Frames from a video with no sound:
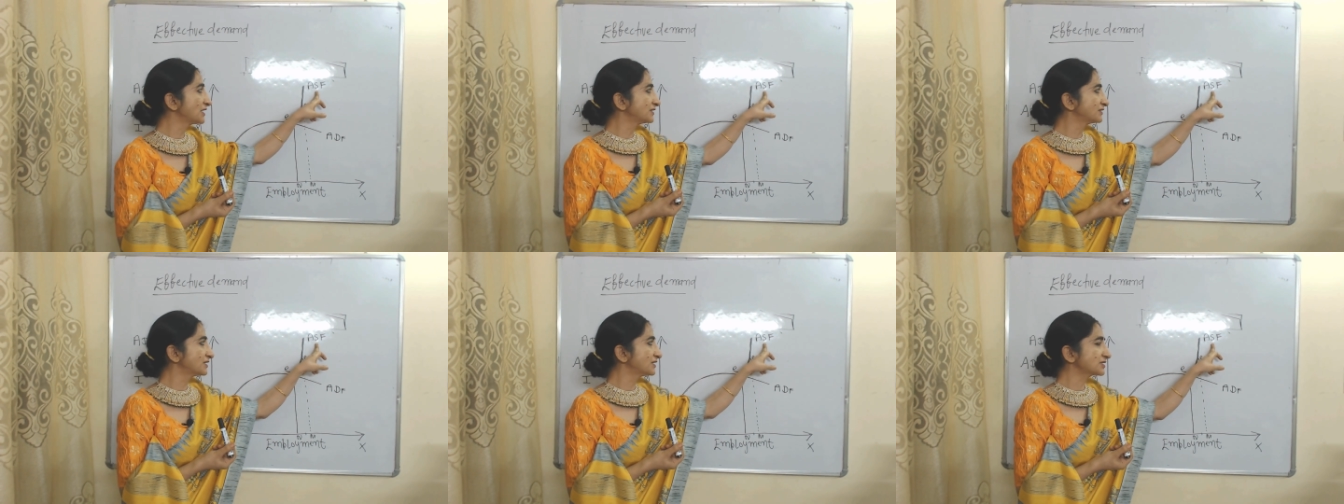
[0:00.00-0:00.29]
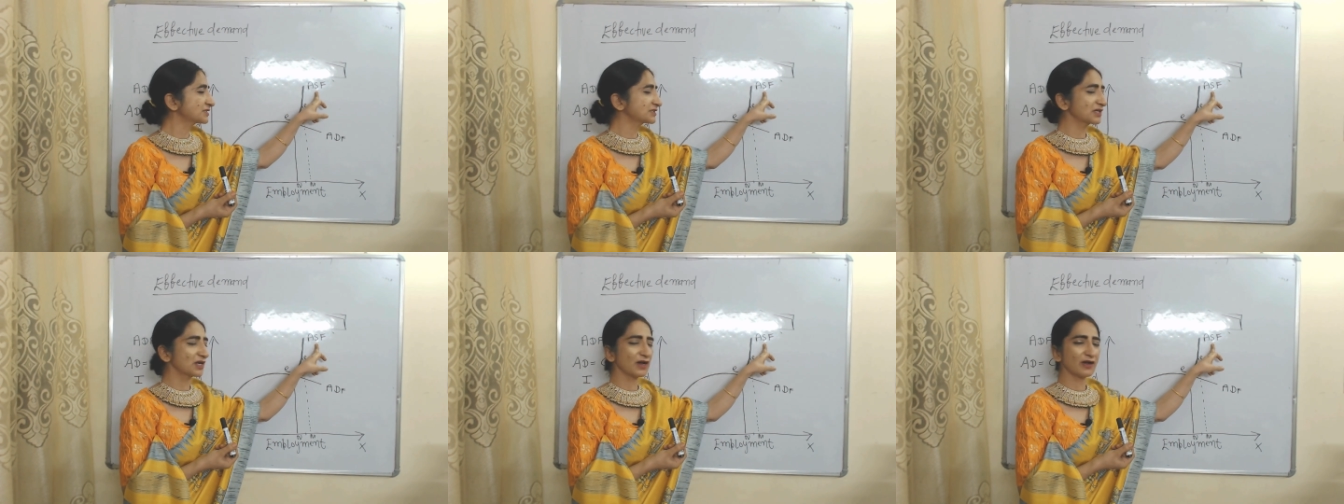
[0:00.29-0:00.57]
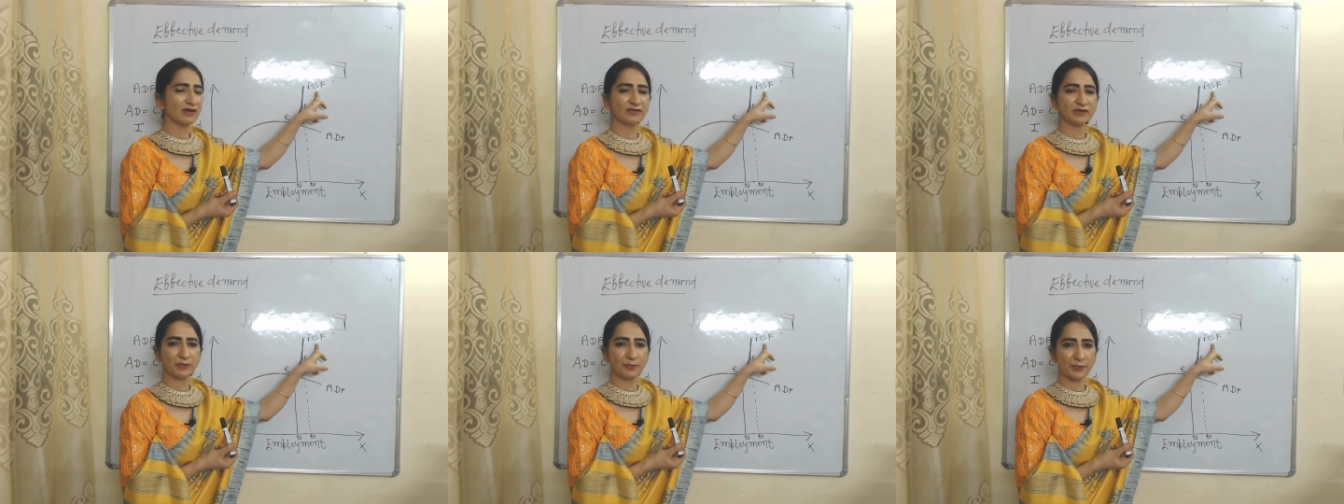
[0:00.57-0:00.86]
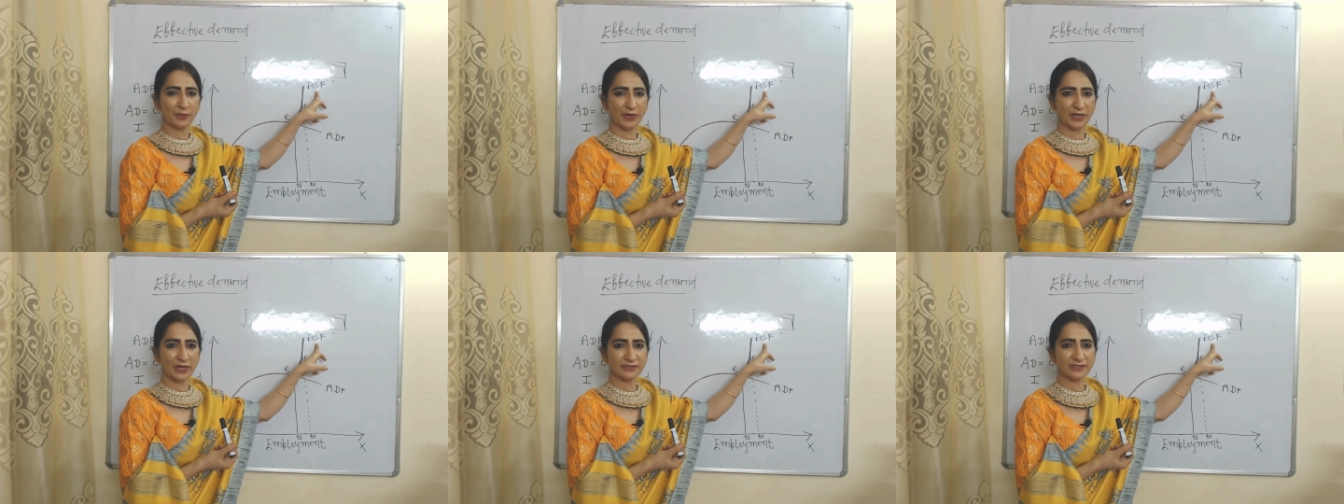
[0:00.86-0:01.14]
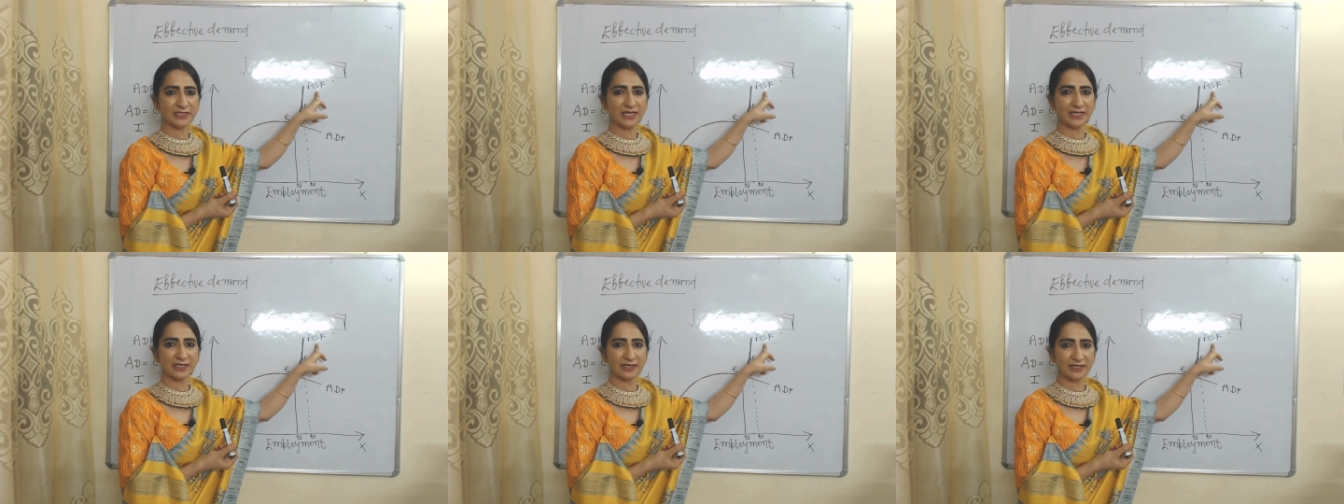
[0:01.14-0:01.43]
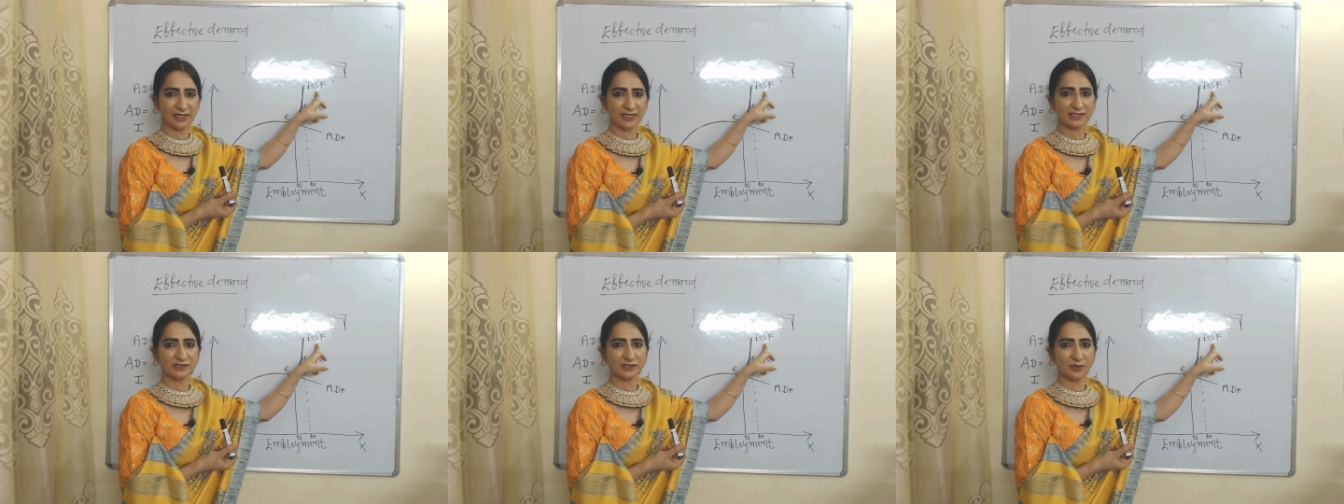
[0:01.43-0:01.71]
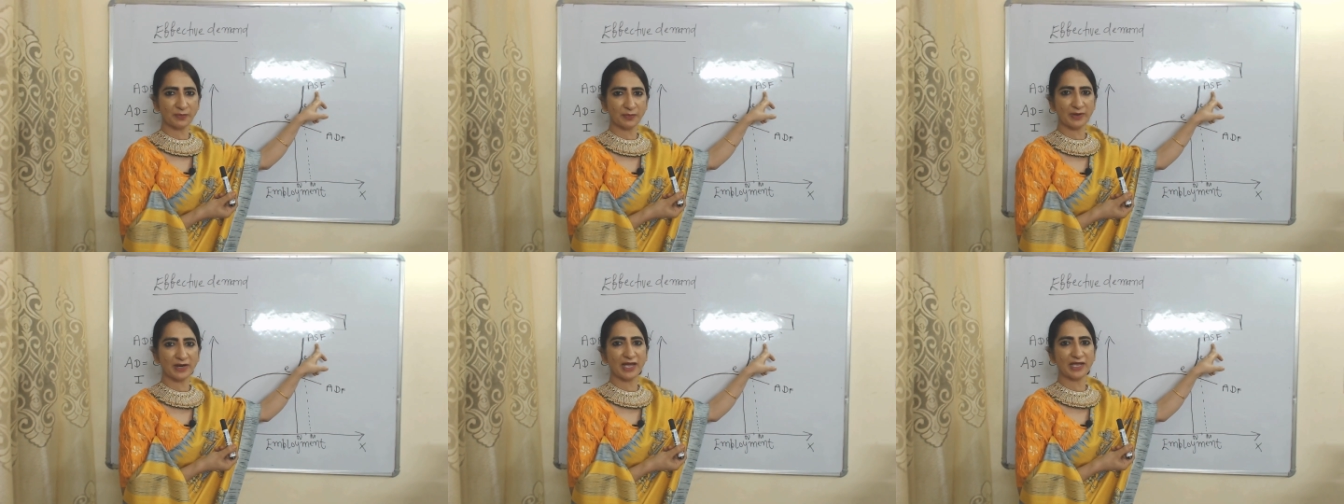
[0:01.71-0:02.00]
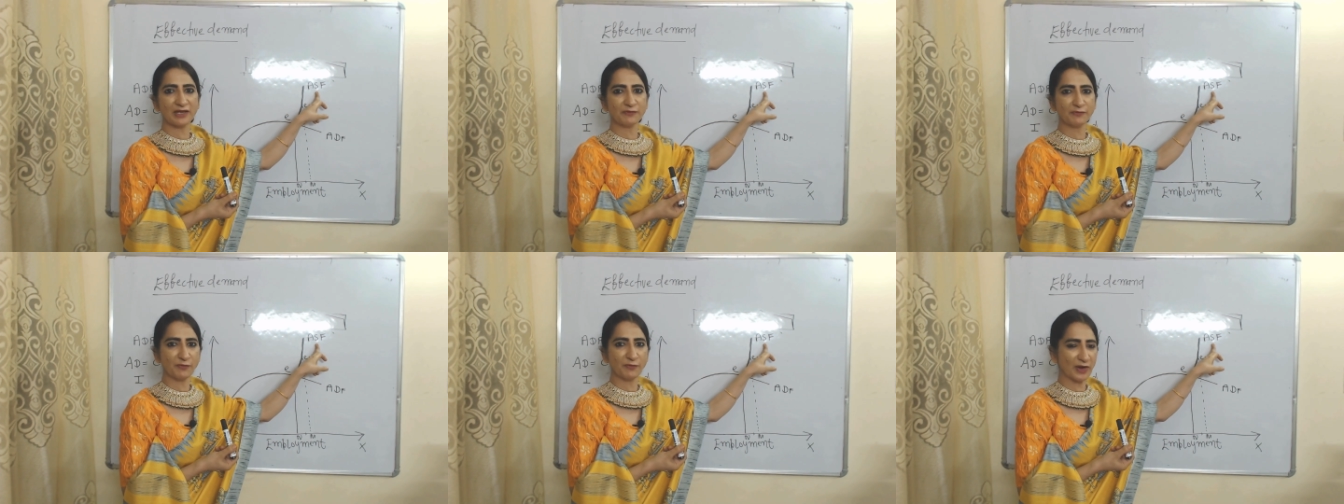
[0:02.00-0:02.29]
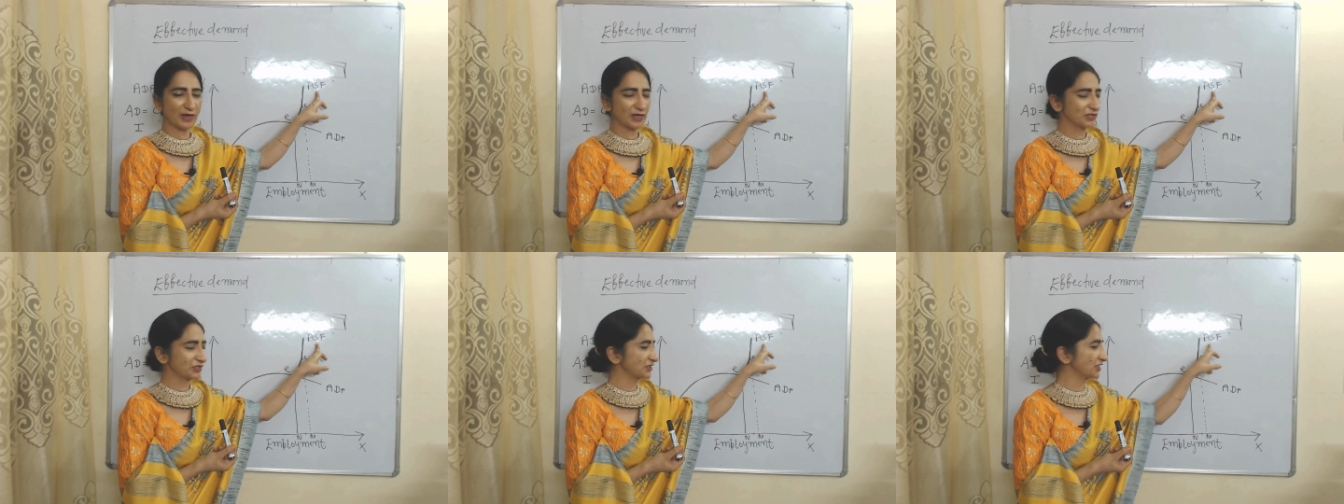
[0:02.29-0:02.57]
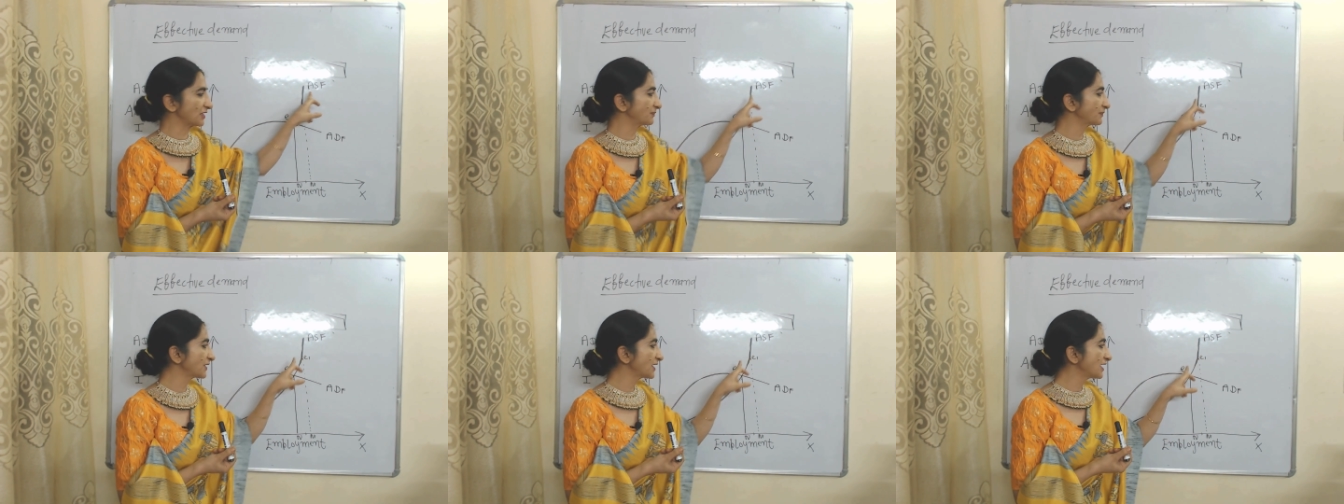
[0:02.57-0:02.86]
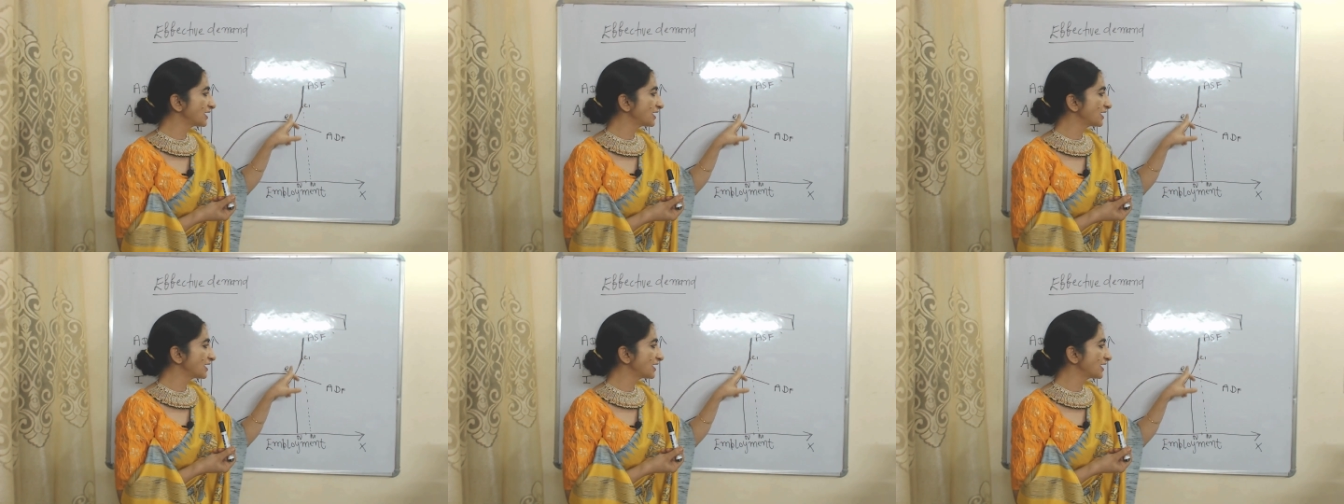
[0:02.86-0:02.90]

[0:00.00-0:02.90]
this curve represents aggregate supply function.